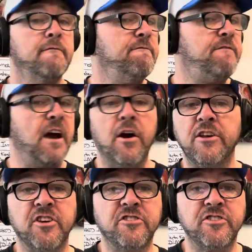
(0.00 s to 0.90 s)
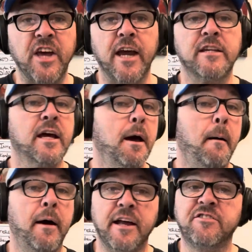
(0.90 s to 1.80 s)
Very succinct.
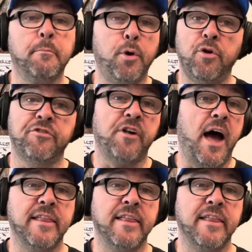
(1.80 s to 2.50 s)
It's a bullseye.